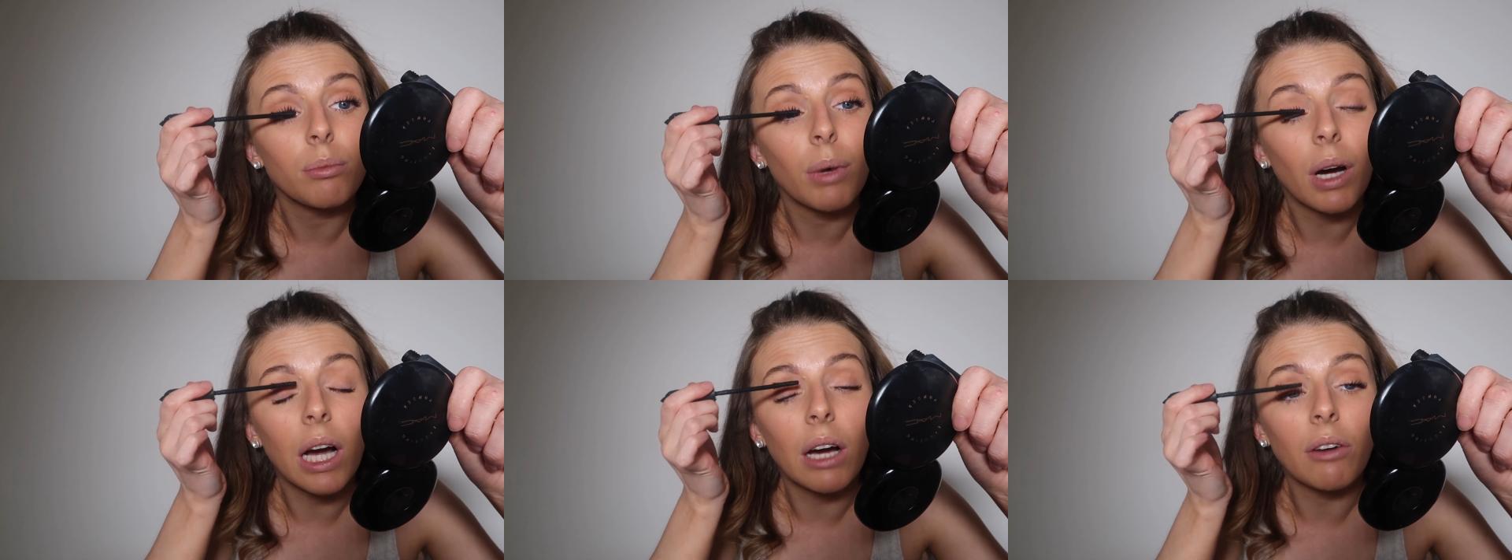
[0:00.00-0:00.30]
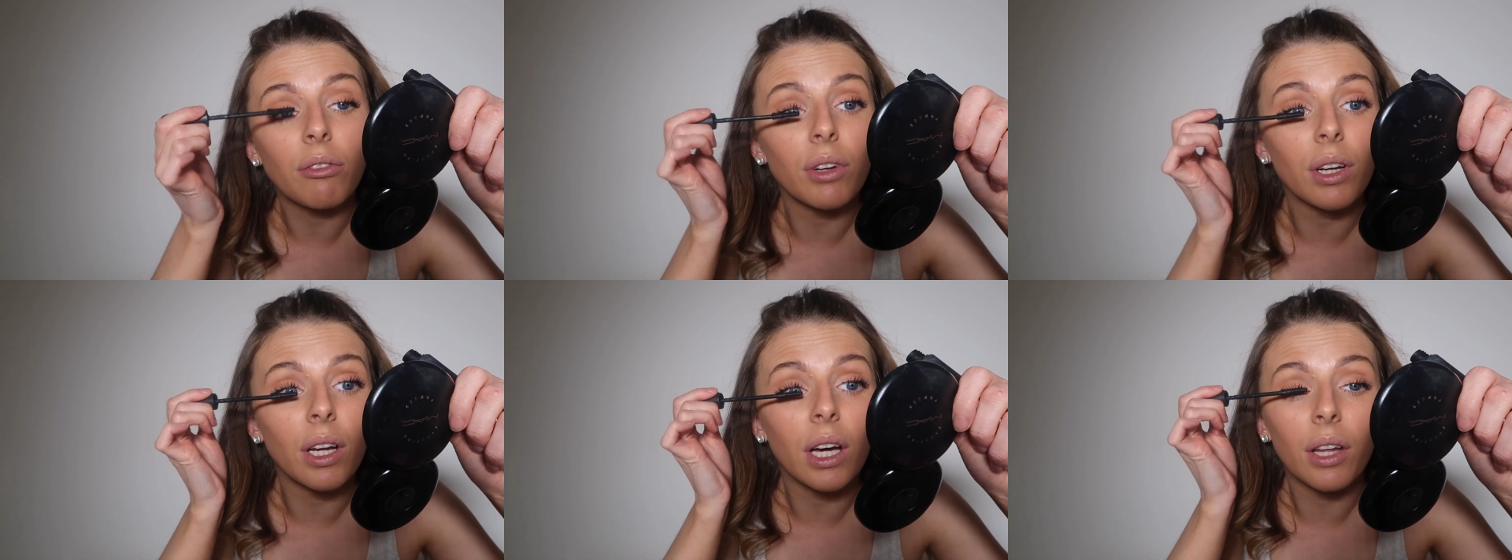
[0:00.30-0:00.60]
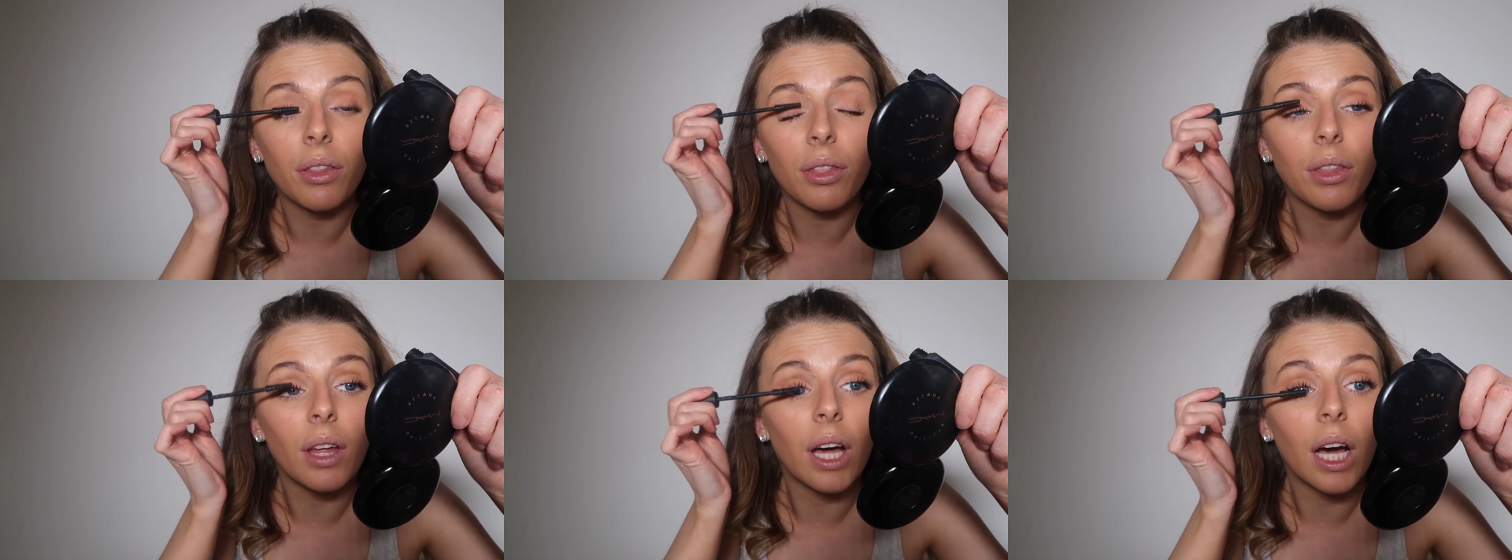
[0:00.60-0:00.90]
but I haven't
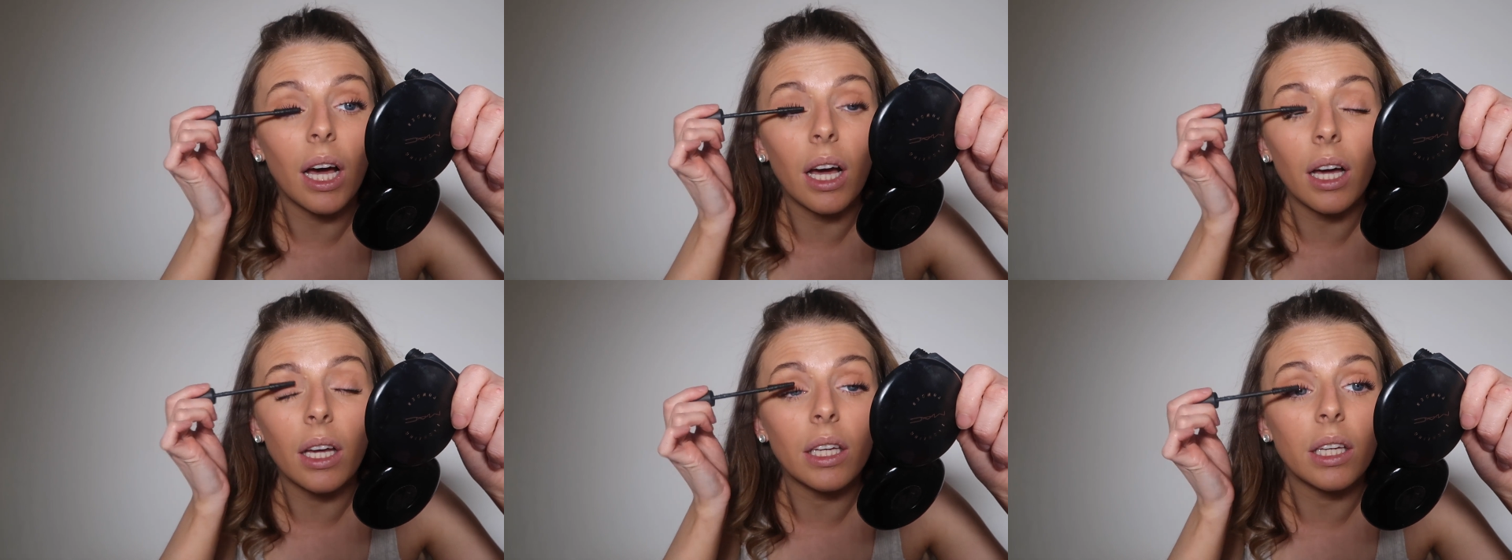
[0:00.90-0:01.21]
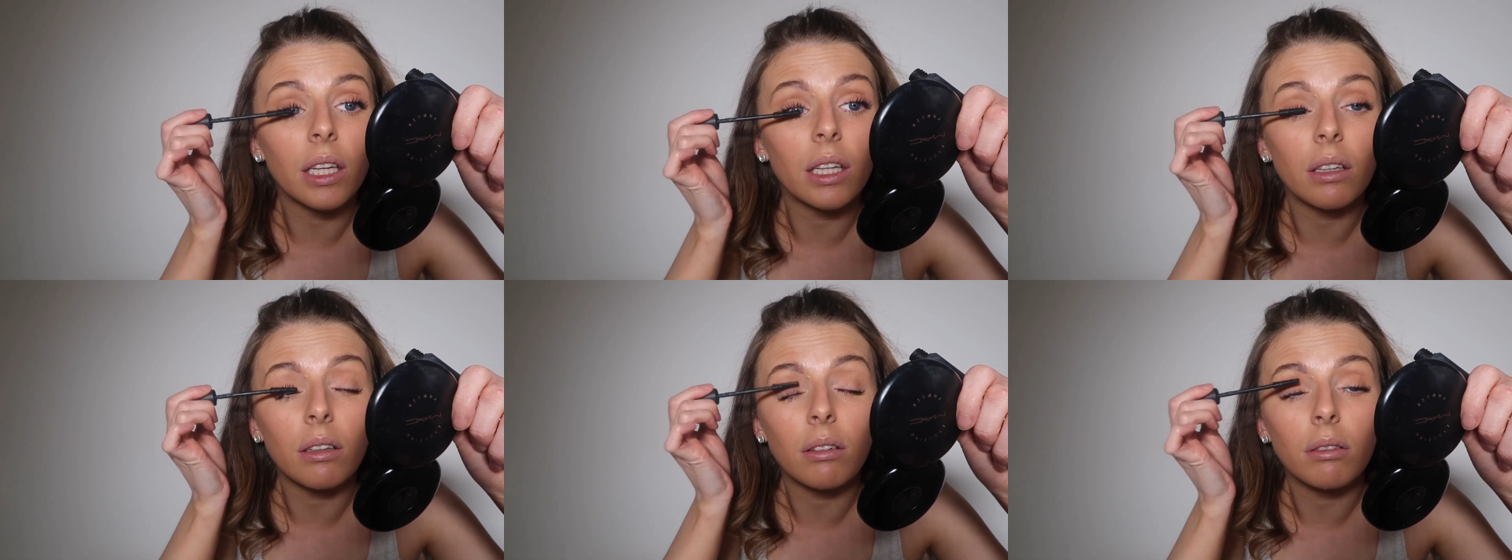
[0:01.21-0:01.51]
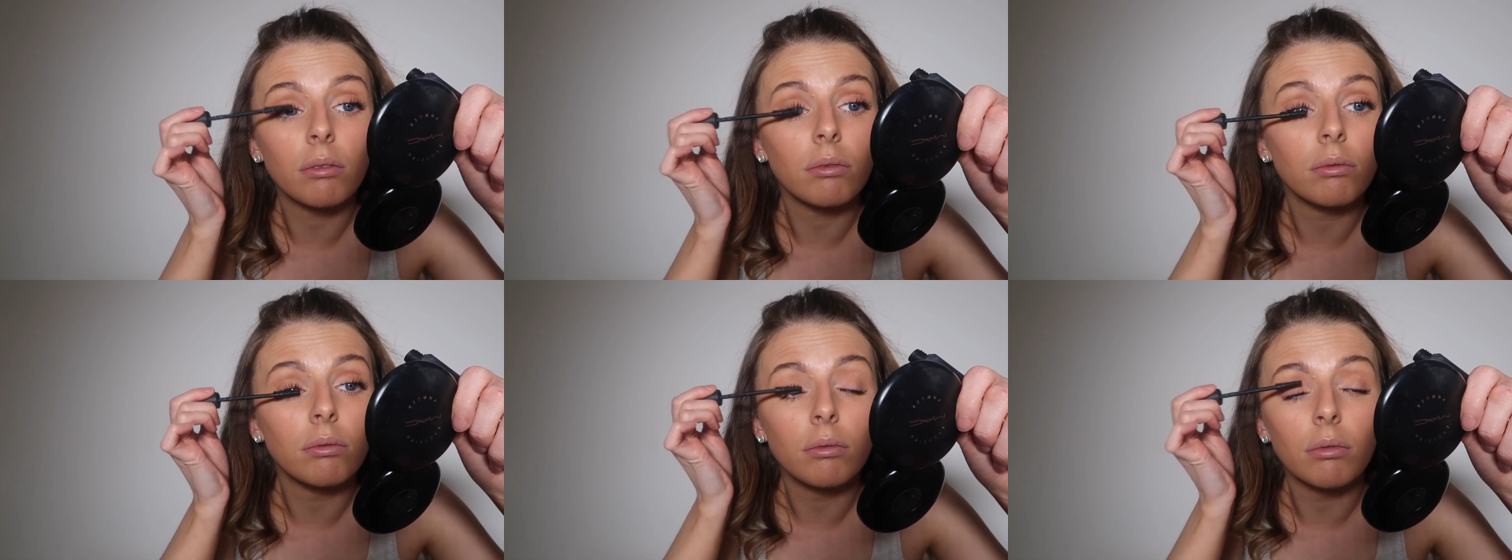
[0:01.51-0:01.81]
had that
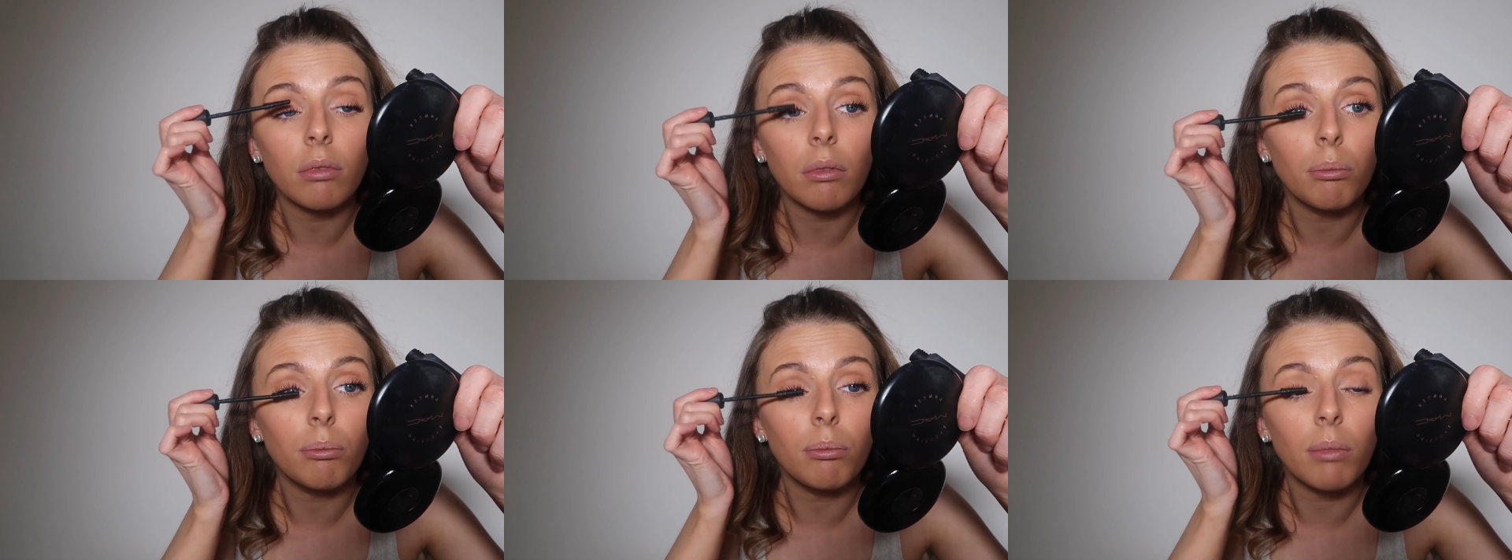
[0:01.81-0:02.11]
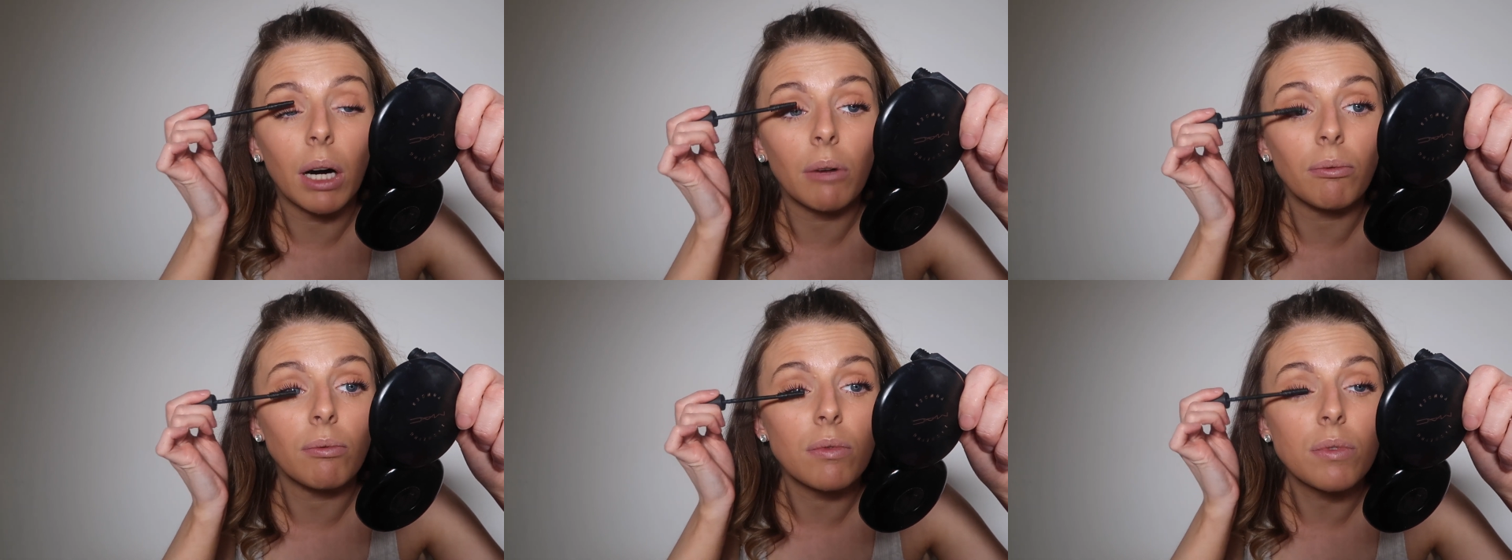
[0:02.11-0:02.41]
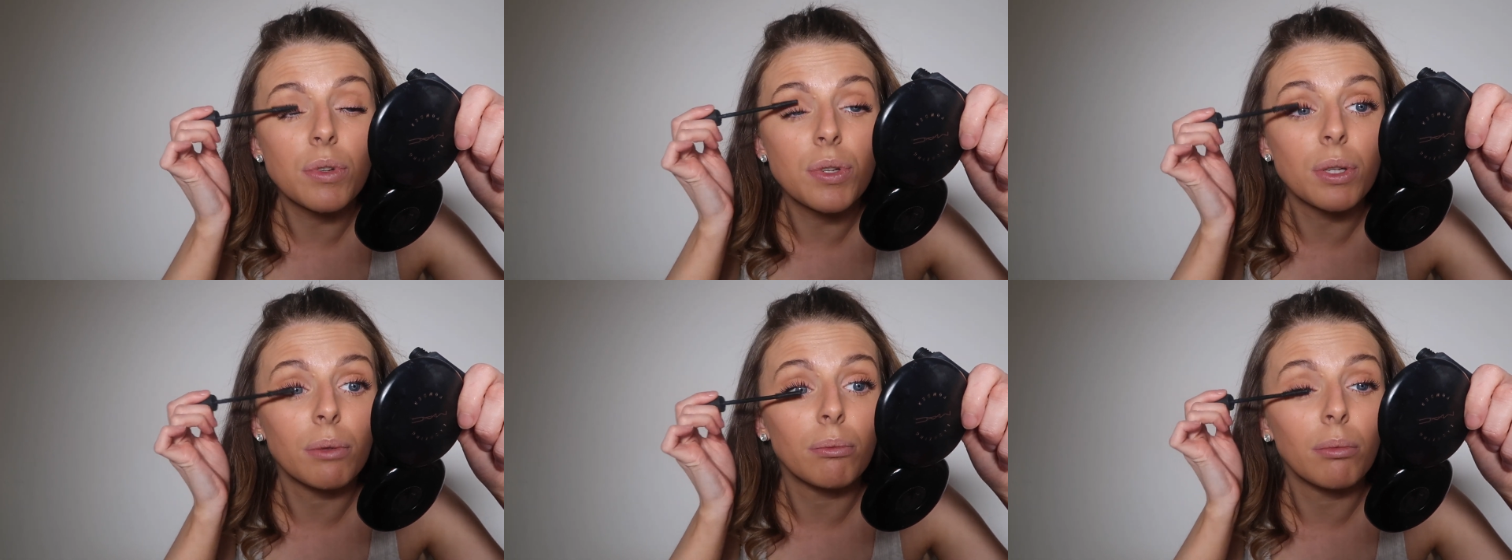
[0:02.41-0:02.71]
in
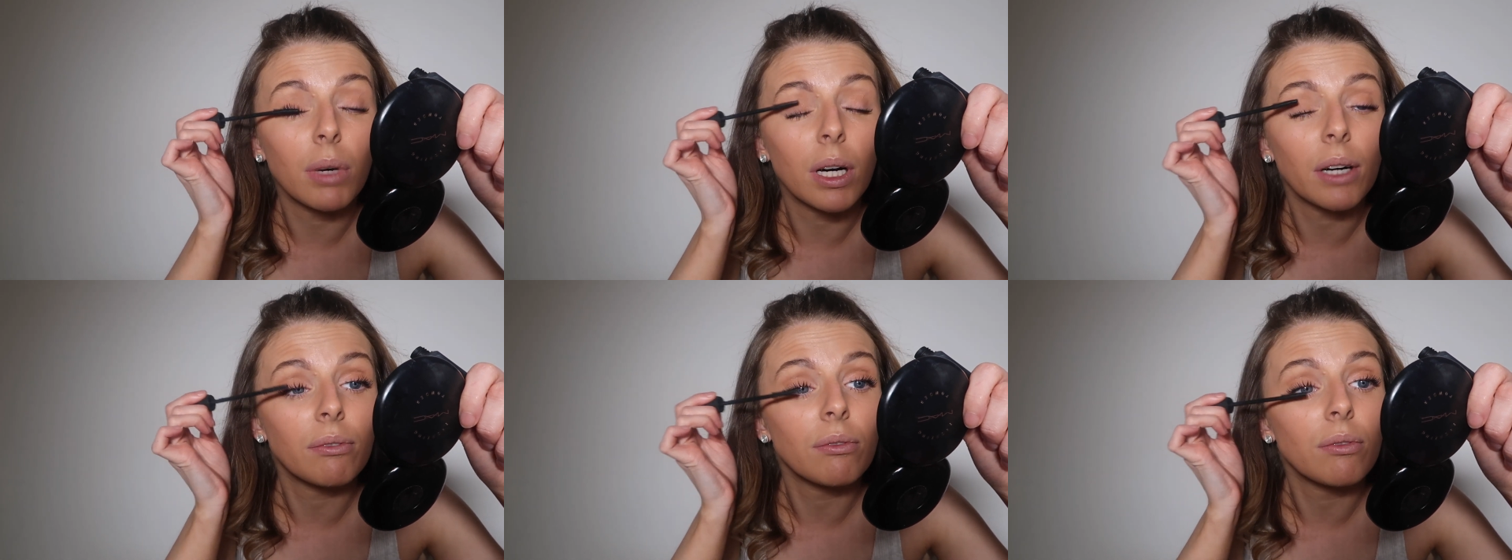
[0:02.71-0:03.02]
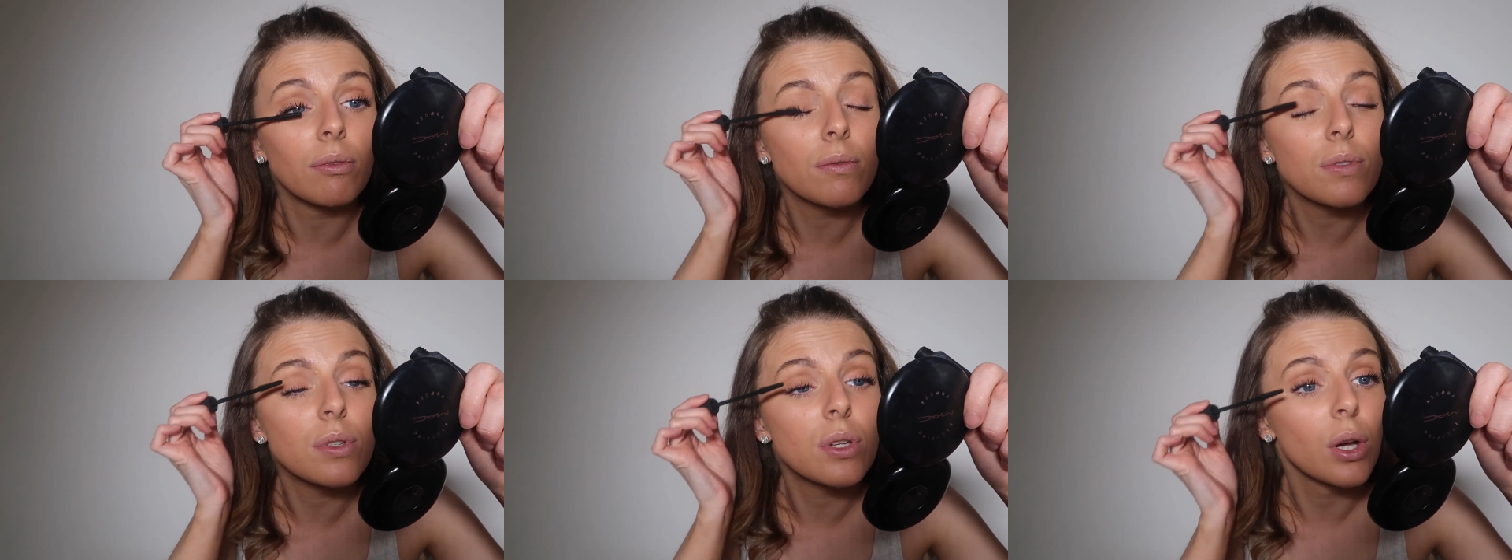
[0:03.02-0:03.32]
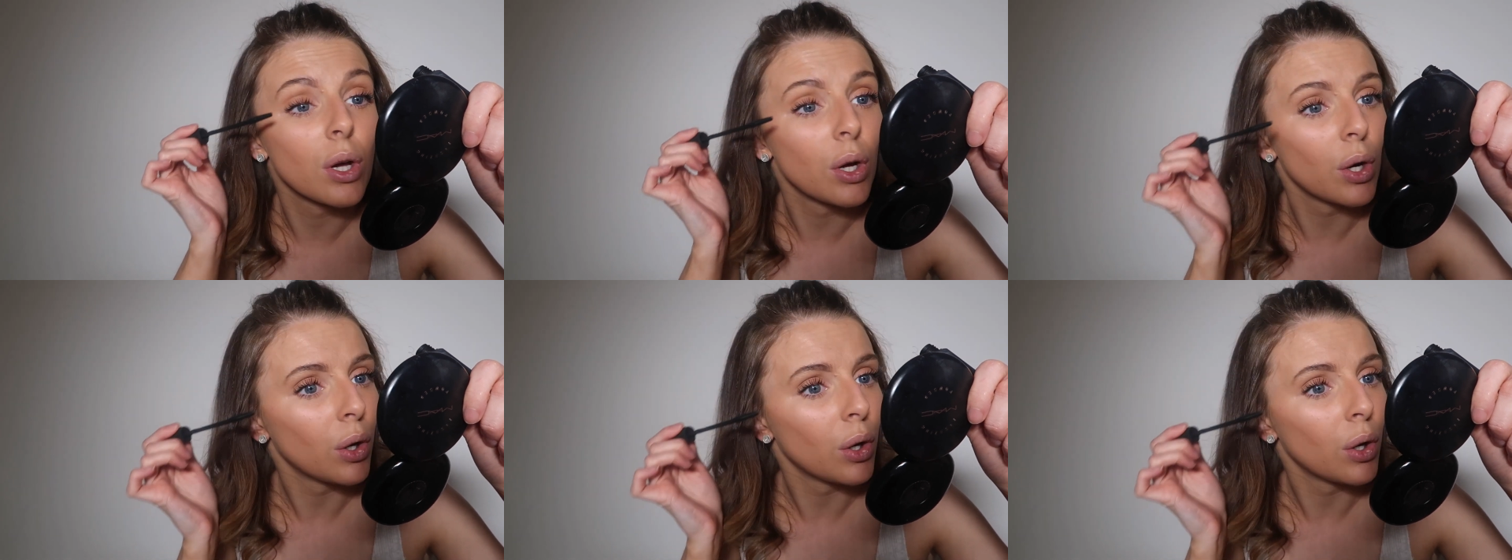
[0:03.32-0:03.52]
months and months.